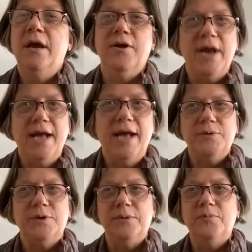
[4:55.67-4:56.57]
are
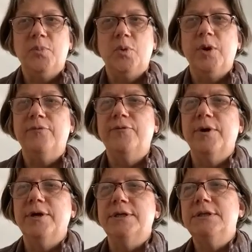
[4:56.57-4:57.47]
natural in boreal
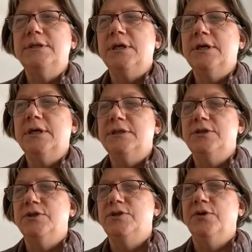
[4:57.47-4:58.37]
forests as
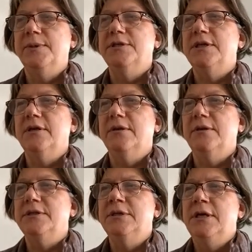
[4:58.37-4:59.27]
disturbance
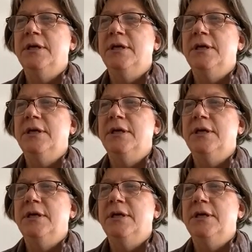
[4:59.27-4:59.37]
elements.